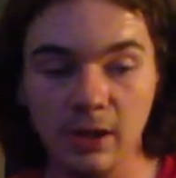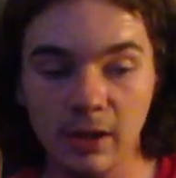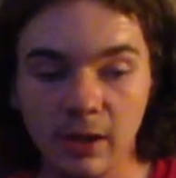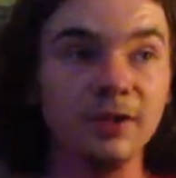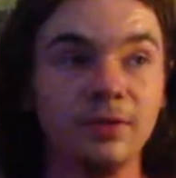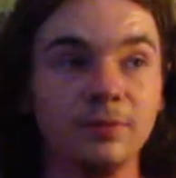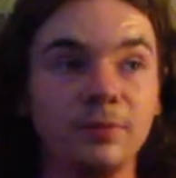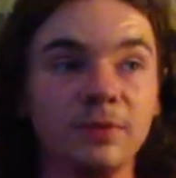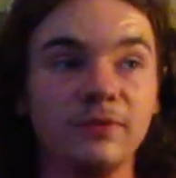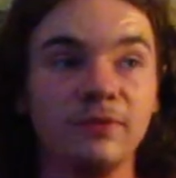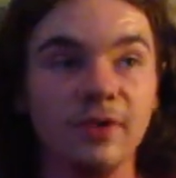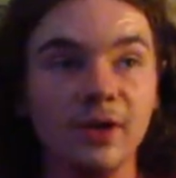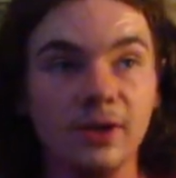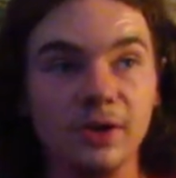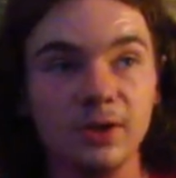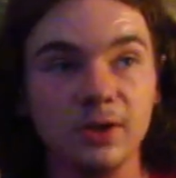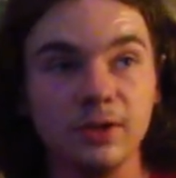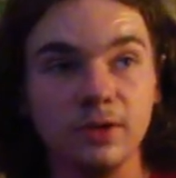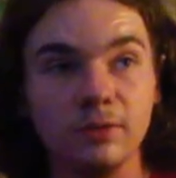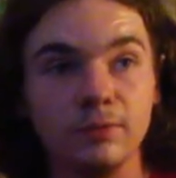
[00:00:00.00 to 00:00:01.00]
It to be
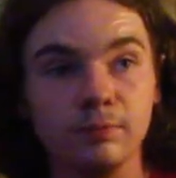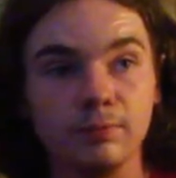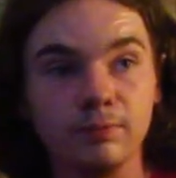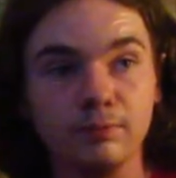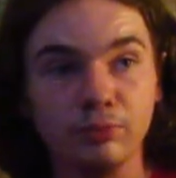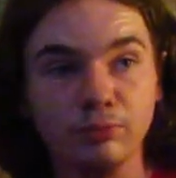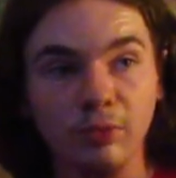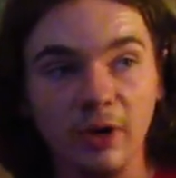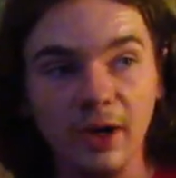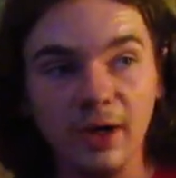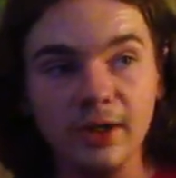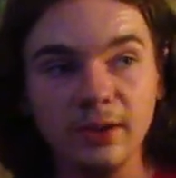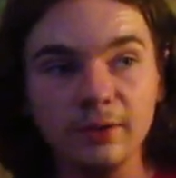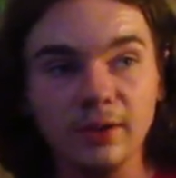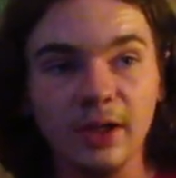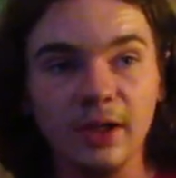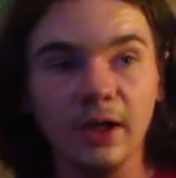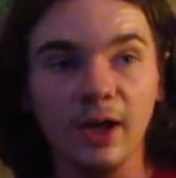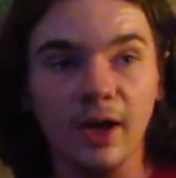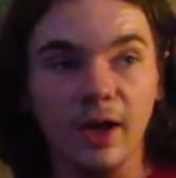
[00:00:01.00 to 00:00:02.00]
very bright
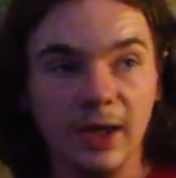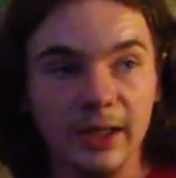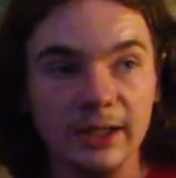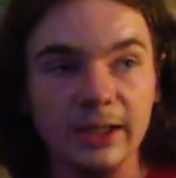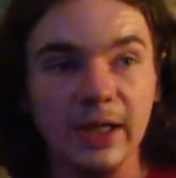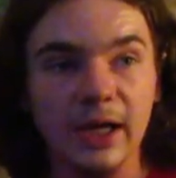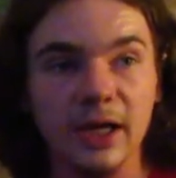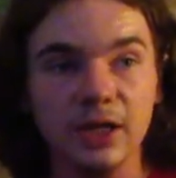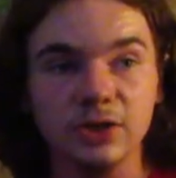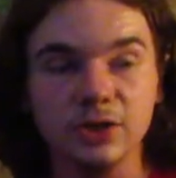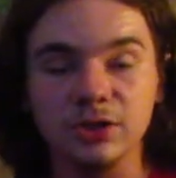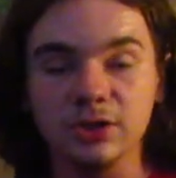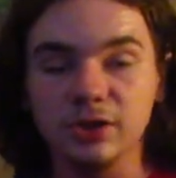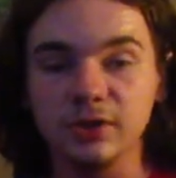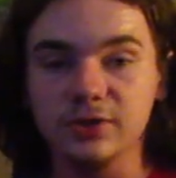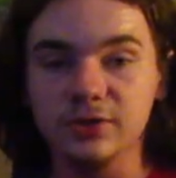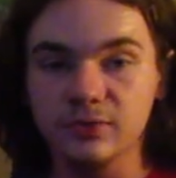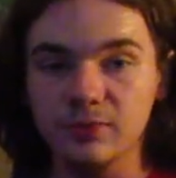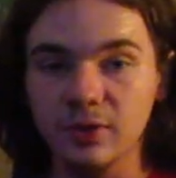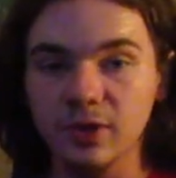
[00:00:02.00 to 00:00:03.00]
and
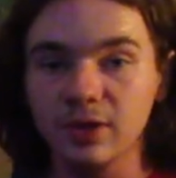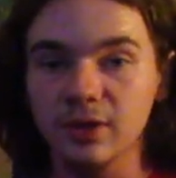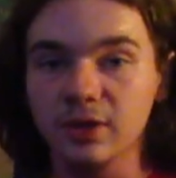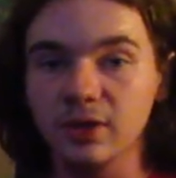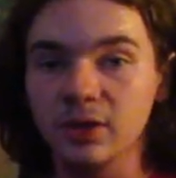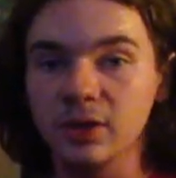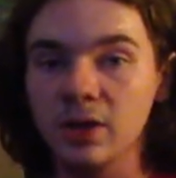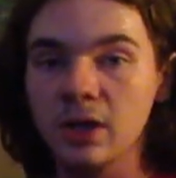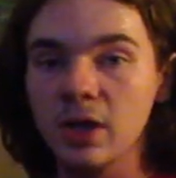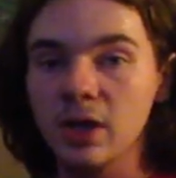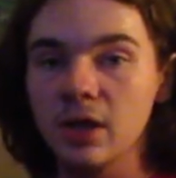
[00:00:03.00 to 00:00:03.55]
eye-catching as well.